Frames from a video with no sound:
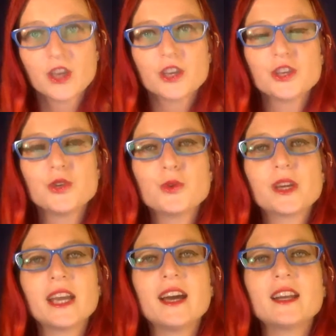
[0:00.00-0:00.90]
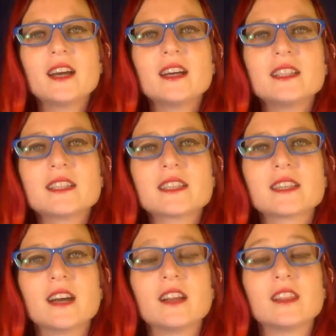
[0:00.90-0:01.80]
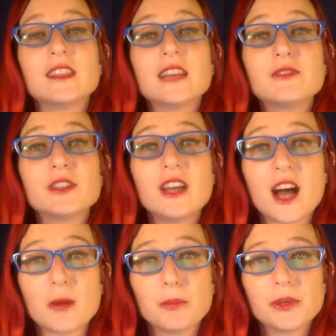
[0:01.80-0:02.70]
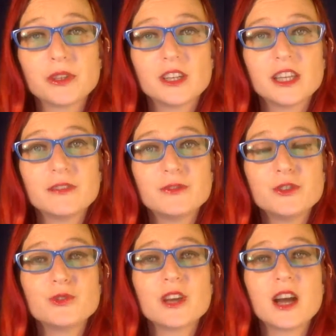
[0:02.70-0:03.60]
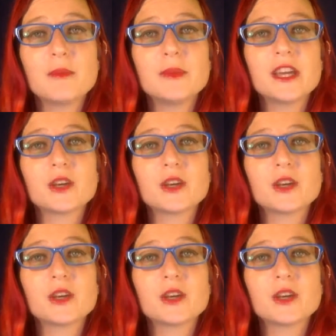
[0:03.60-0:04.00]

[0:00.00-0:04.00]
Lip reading: You cannot level up if you do not make